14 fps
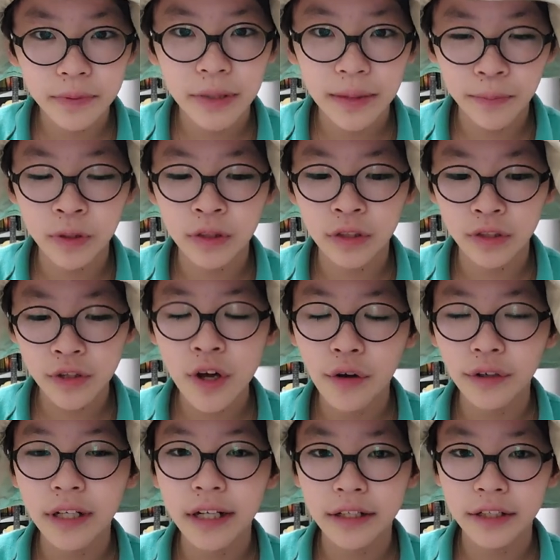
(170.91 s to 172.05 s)
people to
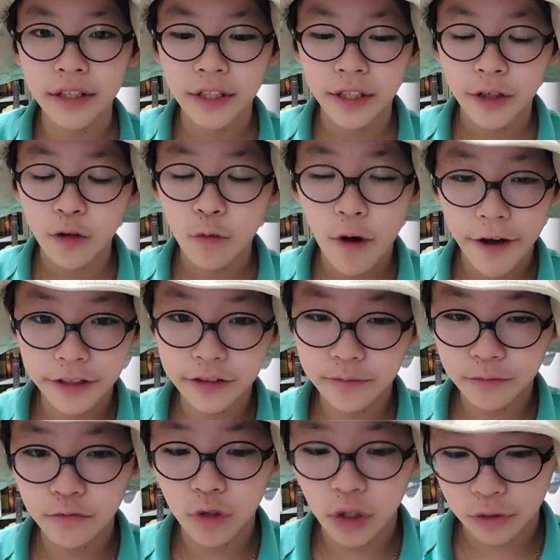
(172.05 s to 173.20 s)
know that where
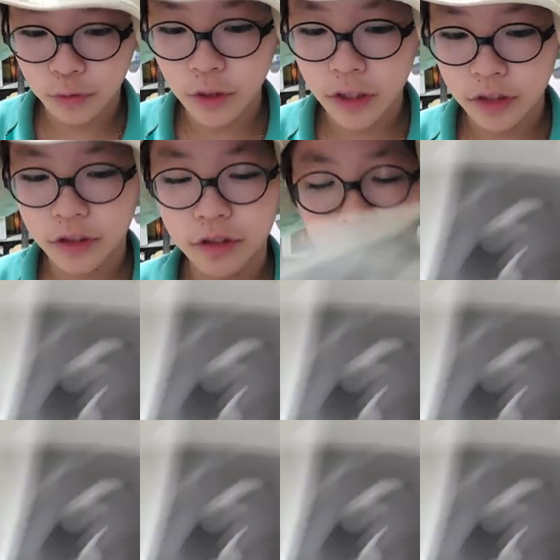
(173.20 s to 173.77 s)
Roz was.